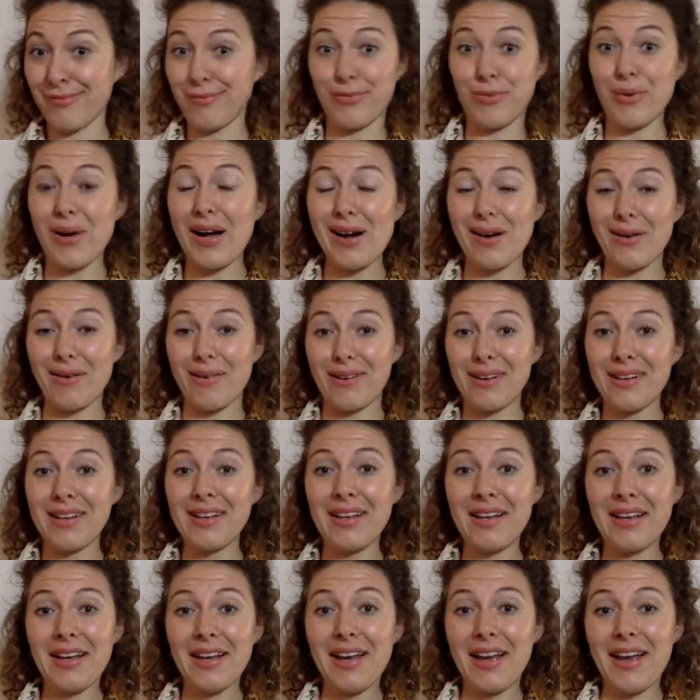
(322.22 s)
Wow.
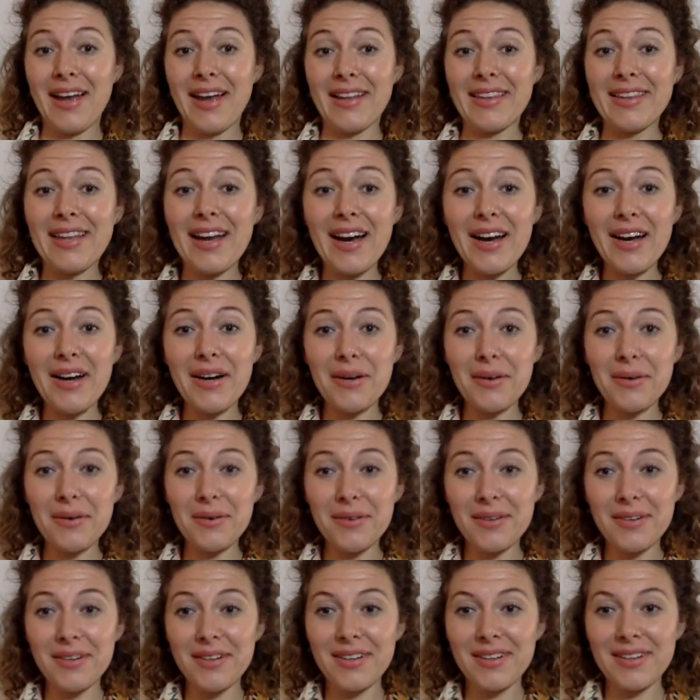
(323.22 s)
And
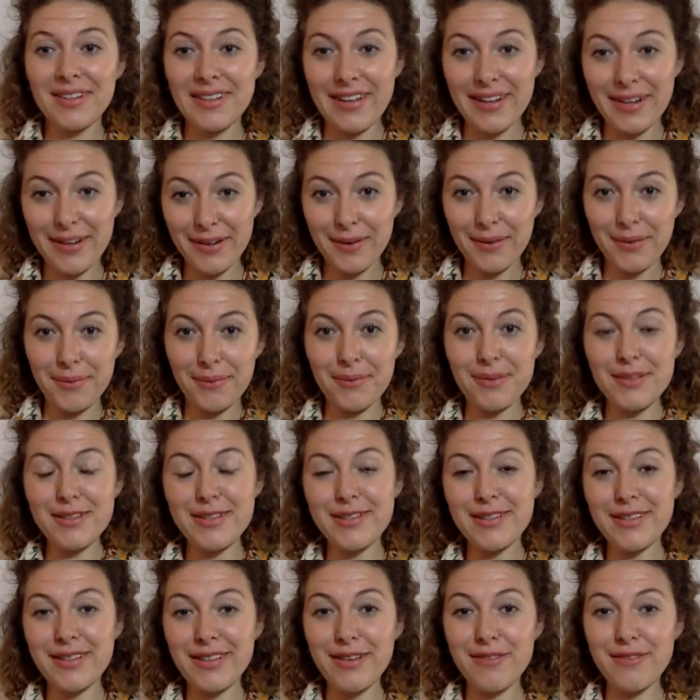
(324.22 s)
now, like,
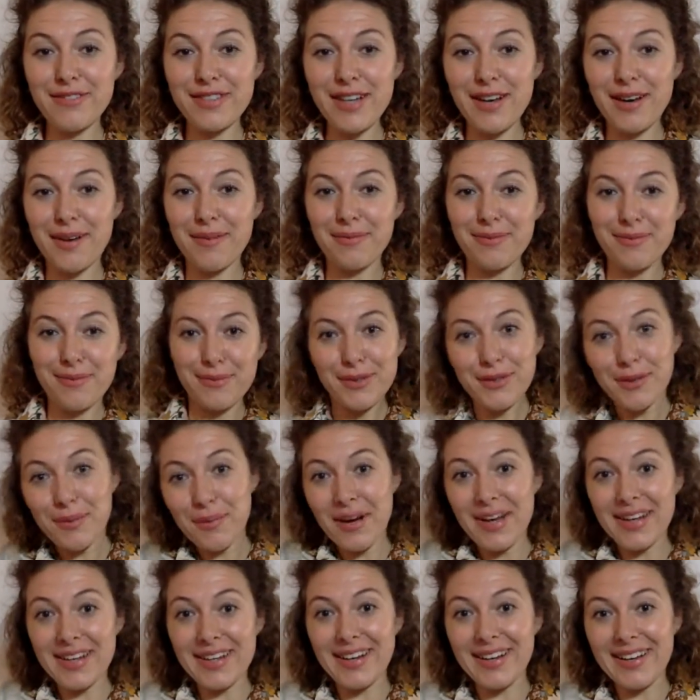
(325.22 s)
once you lift up, you
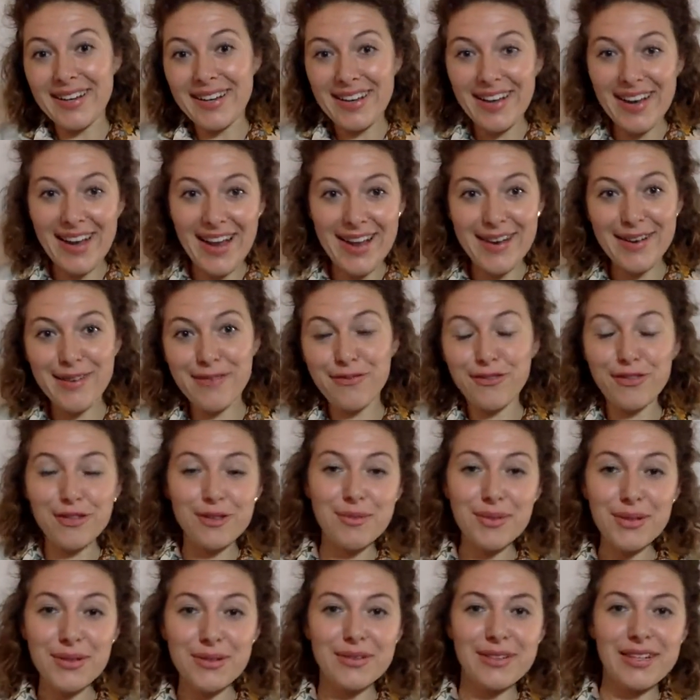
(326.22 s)
want to, in the full
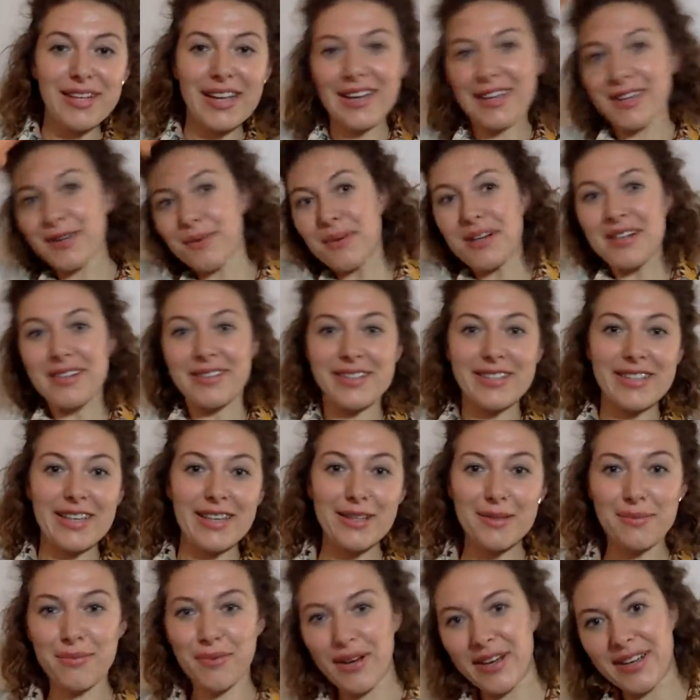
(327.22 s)
moon, like, you want to
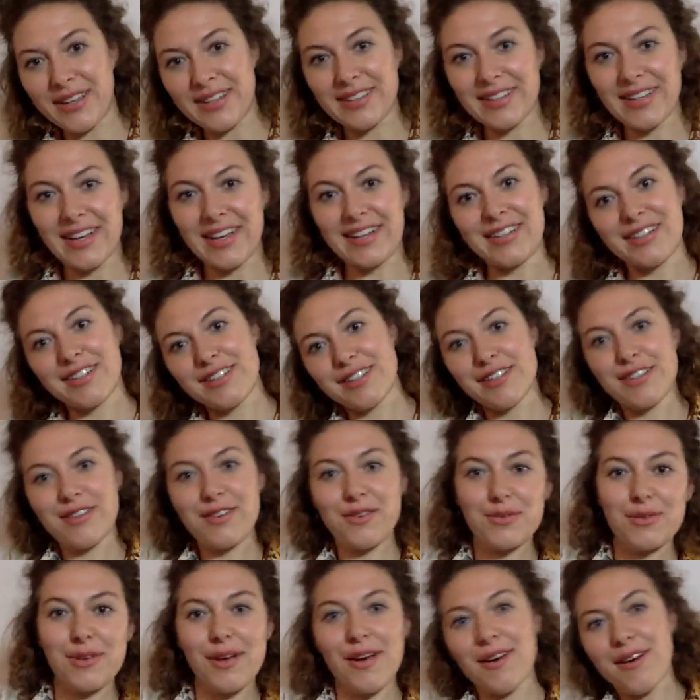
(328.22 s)
celebrate. And it just
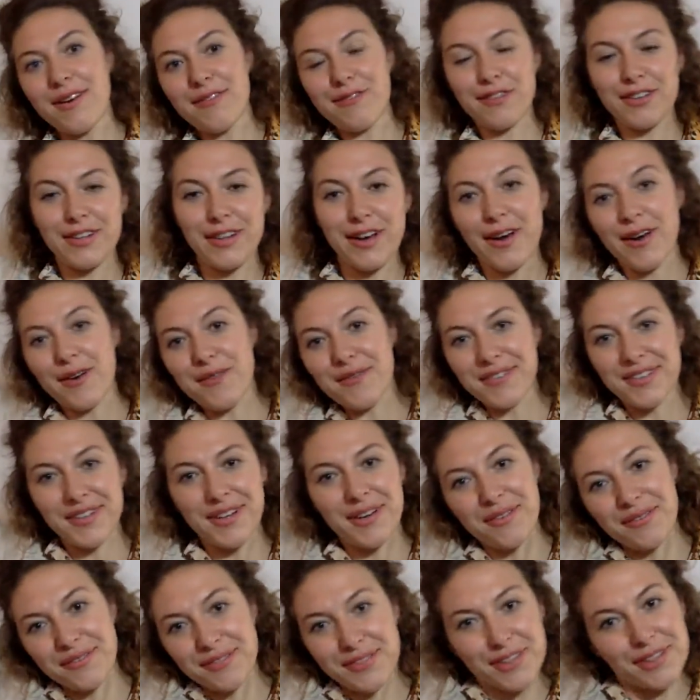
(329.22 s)
goes off and off and
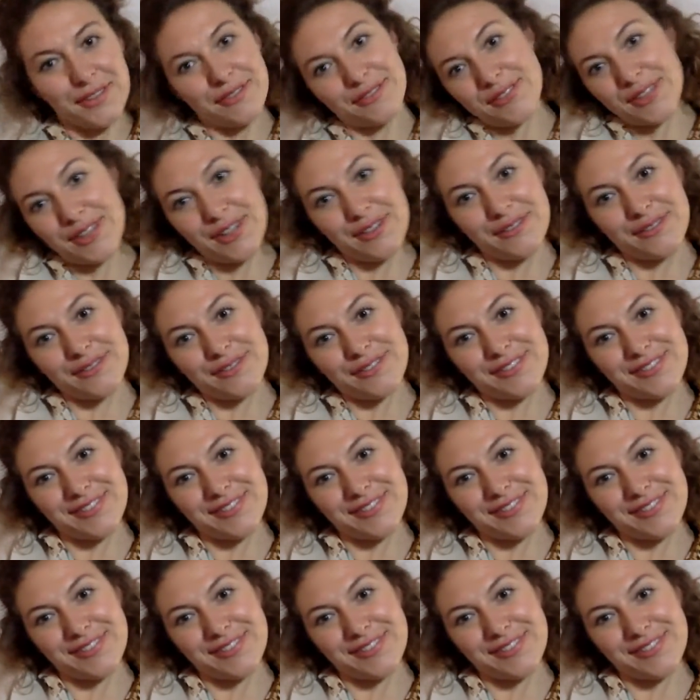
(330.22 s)
off and off and off.